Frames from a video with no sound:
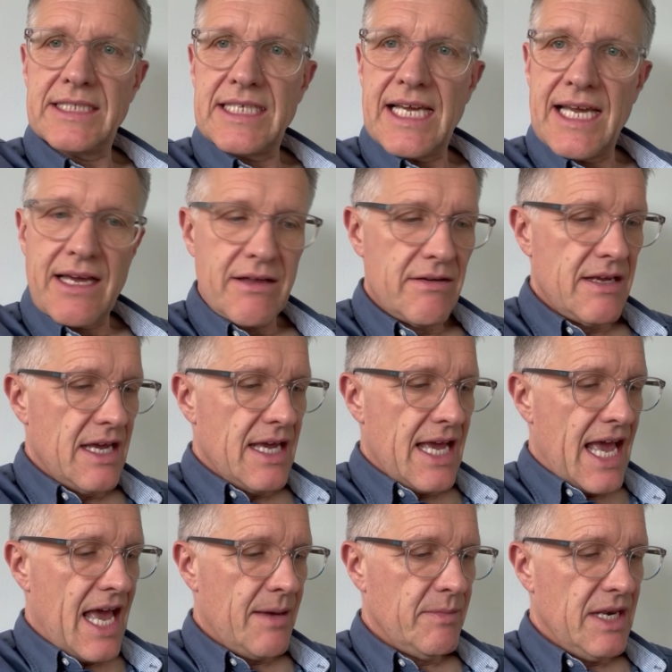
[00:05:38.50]
down
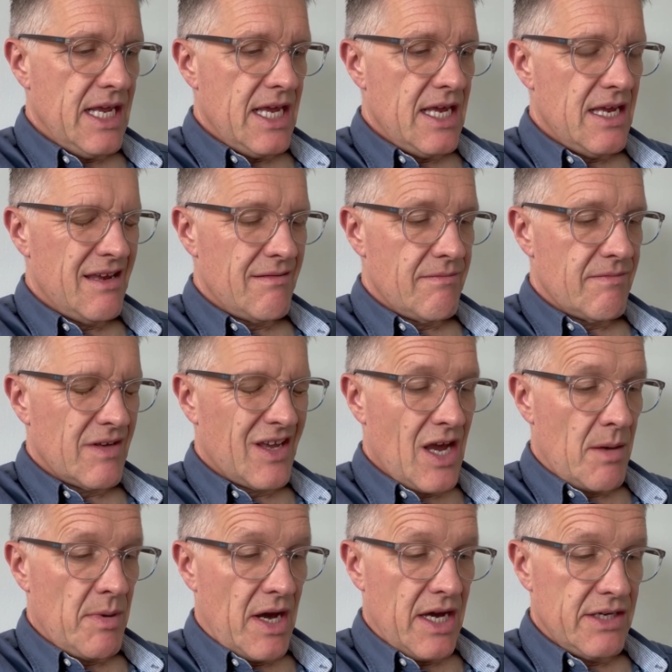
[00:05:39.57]
how many
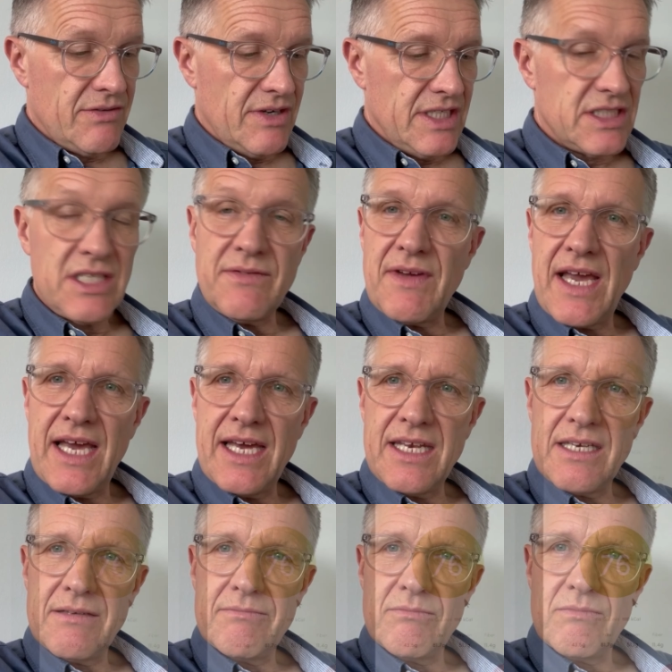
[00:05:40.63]
carbohydrates you've had,
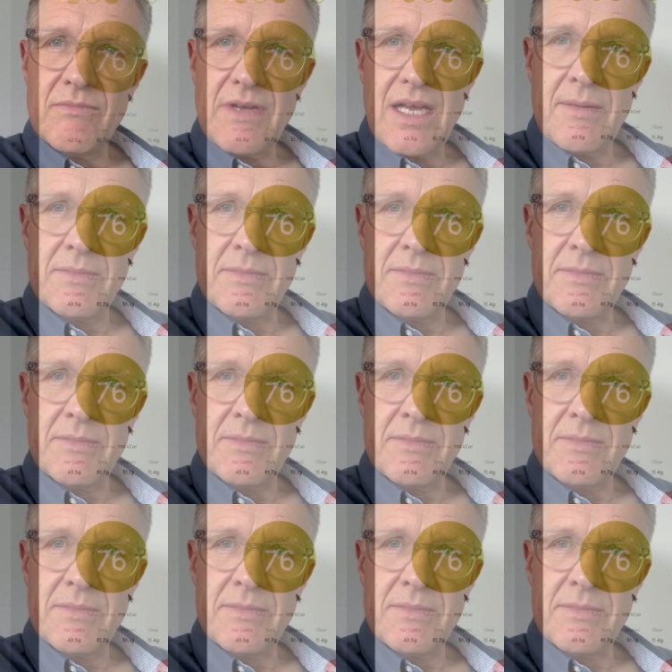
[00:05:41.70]
how